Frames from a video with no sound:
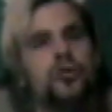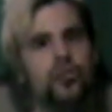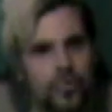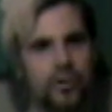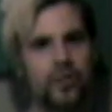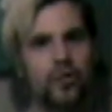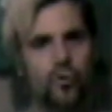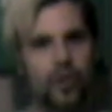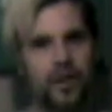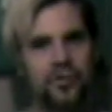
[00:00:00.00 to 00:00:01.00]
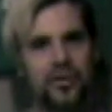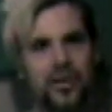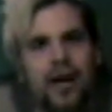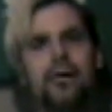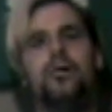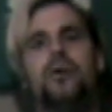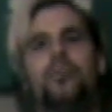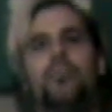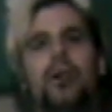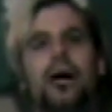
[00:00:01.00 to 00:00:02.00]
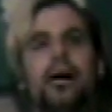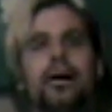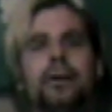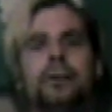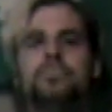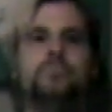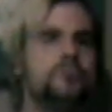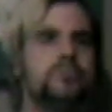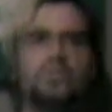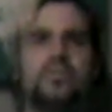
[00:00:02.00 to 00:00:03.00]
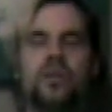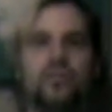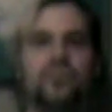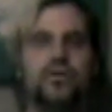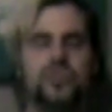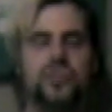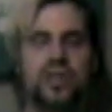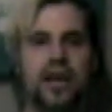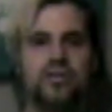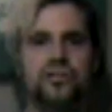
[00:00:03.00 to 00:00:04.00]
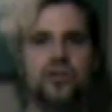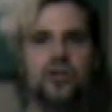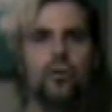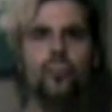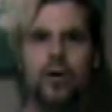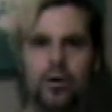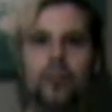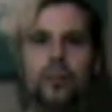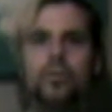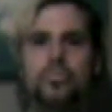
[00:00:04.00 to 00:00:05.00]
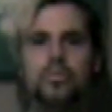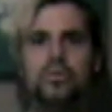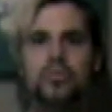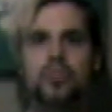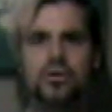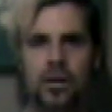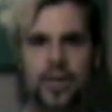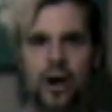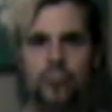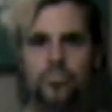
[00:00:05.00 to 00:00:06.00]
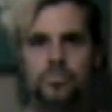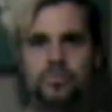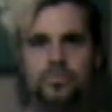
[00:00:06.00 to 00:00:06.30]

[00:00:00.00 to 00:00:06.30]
You will hear more about that. My Use of the Cage show will come out.